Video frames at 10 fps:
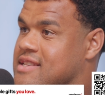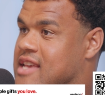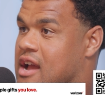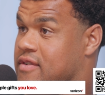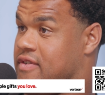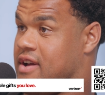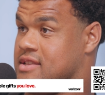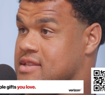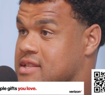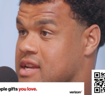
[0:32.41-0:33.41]

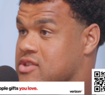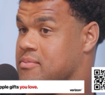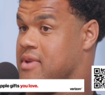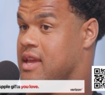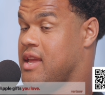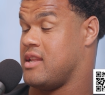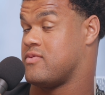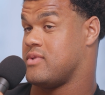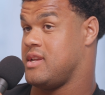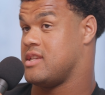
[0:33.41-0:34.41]
sacrifices that you make, and it's
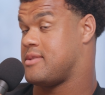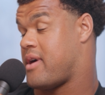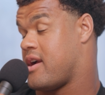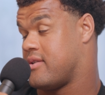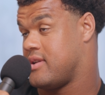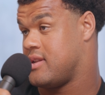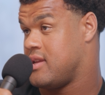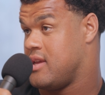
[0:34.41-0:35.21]
really inspiring.